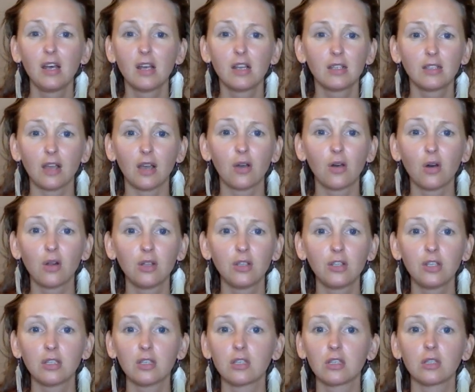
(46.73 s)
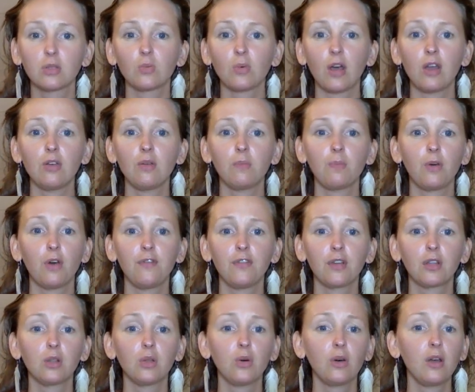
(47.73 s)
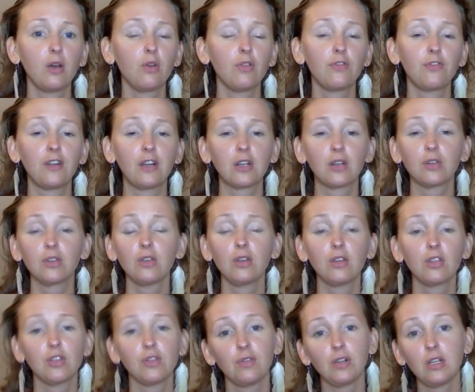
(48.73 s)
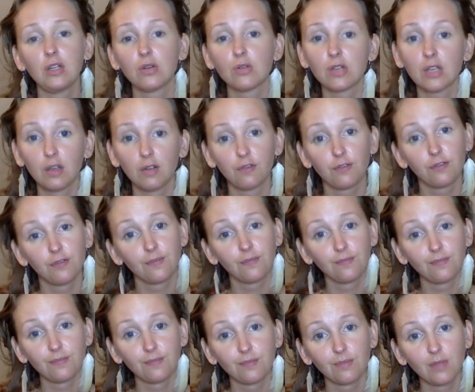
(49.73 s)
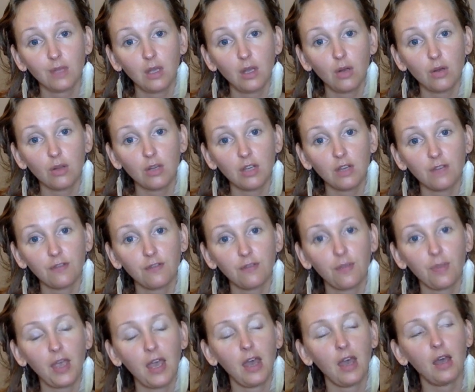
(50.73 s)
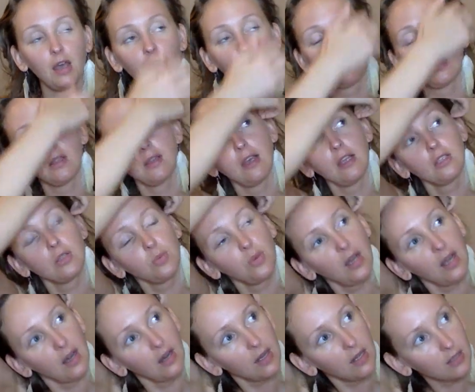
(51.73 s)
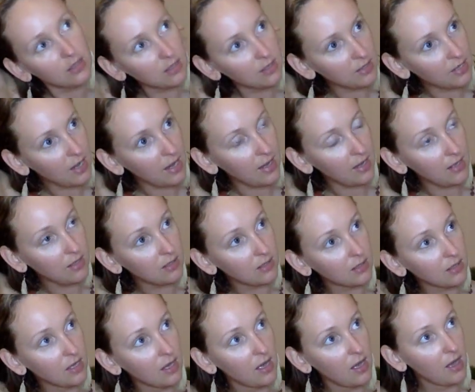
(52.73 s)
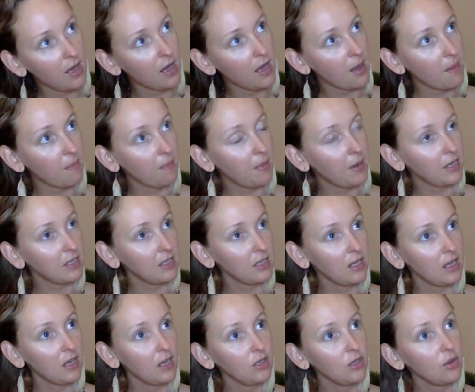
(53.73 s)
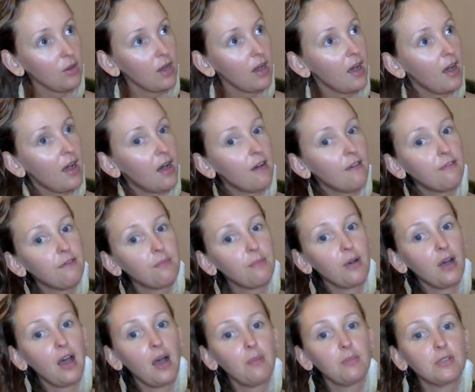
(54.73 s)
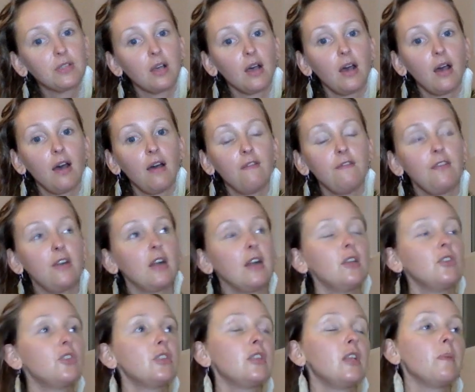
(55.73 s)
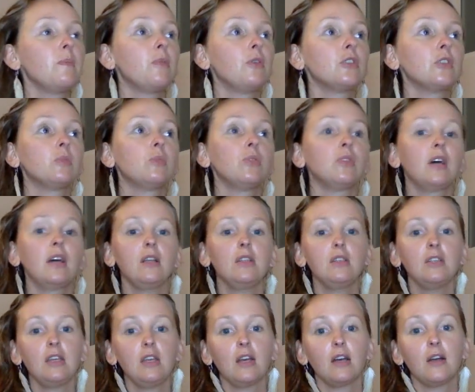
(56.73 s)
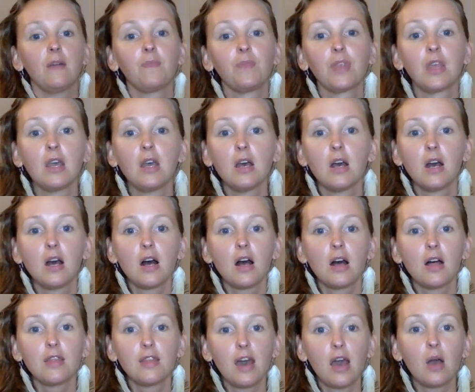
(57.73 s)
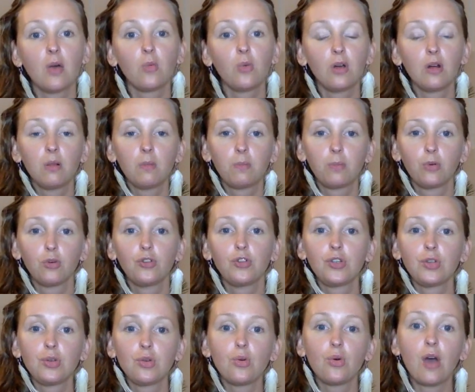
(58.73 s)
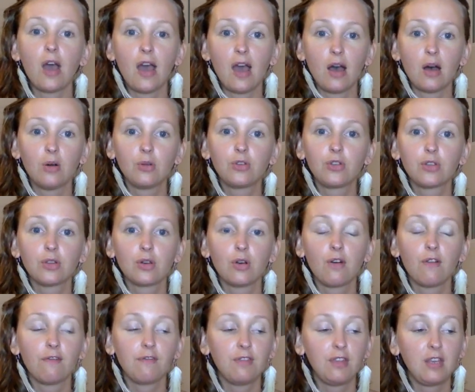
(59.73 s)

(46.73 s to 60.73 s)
psychologist. This is why you're the perfect loyal friend, because you actually really don't give. You don't give. And that's where it's nice. But here you have perhaps a very interesting possible idea that will push you out of